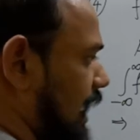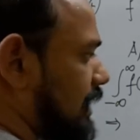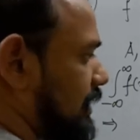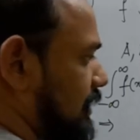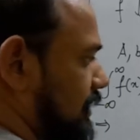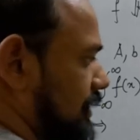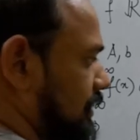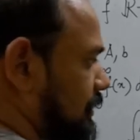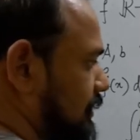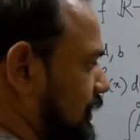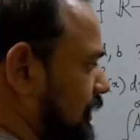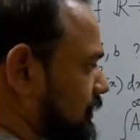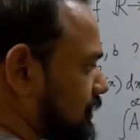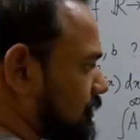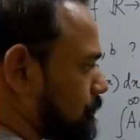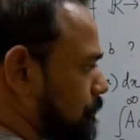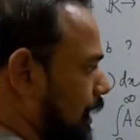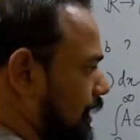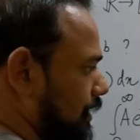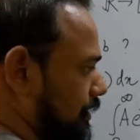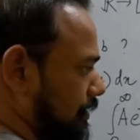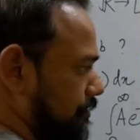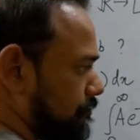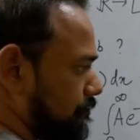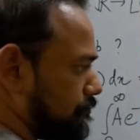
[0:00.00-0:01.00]
and
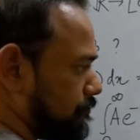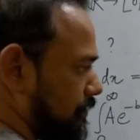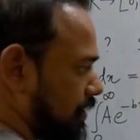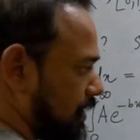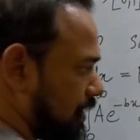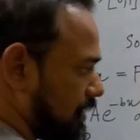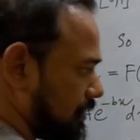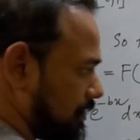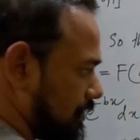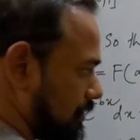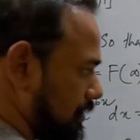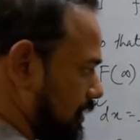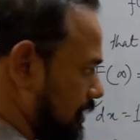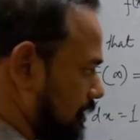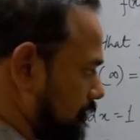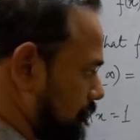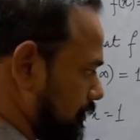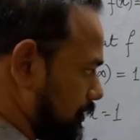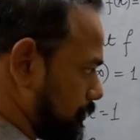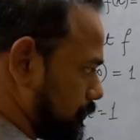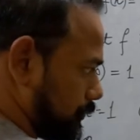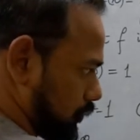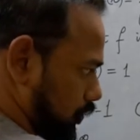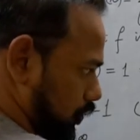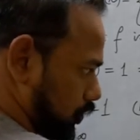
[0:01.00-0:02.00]
doesn't matter if
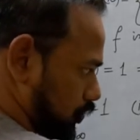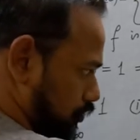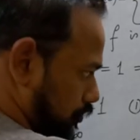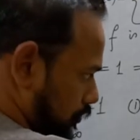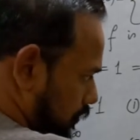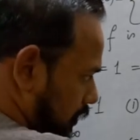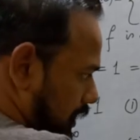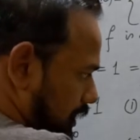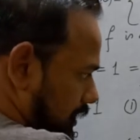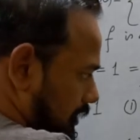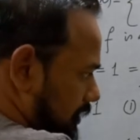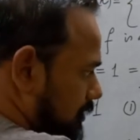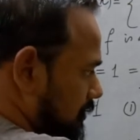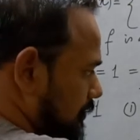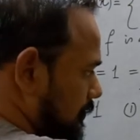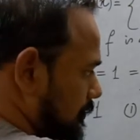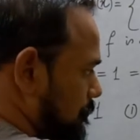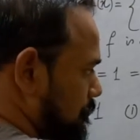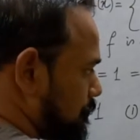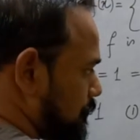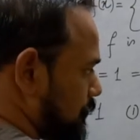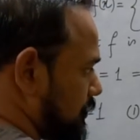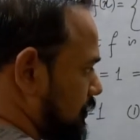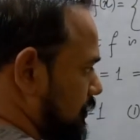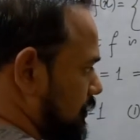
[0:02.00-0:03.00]
it was 3,
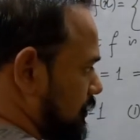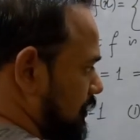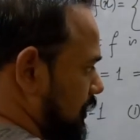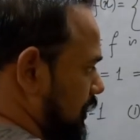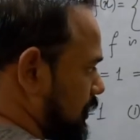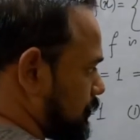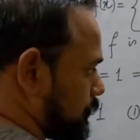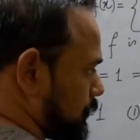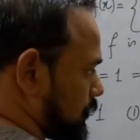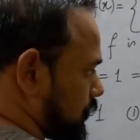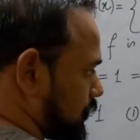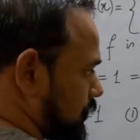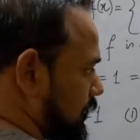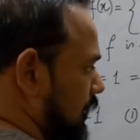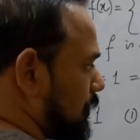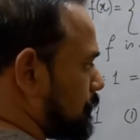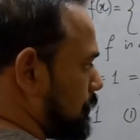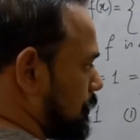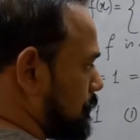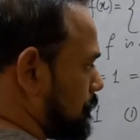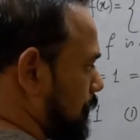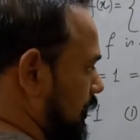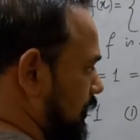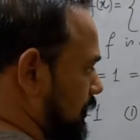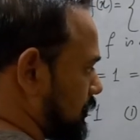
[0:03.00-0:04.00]
it would
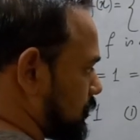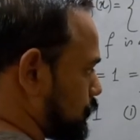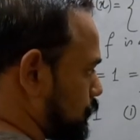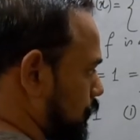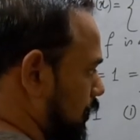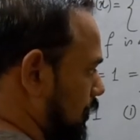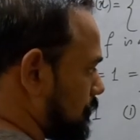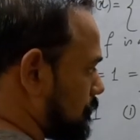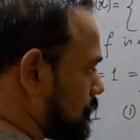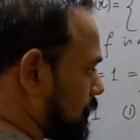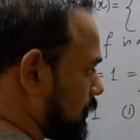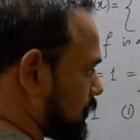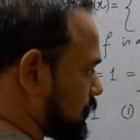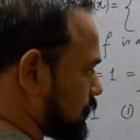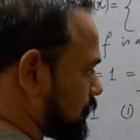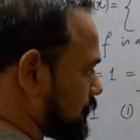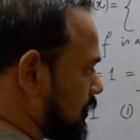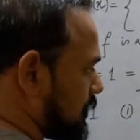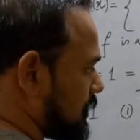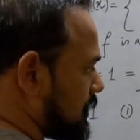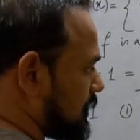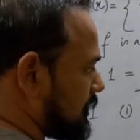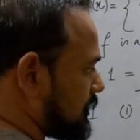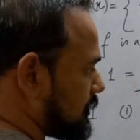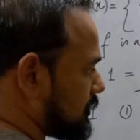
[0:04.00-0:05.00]
still be minus 1,
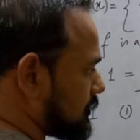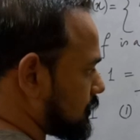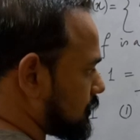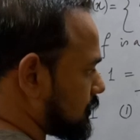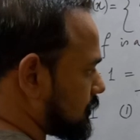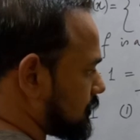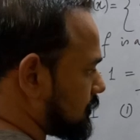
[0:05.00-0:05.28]
because really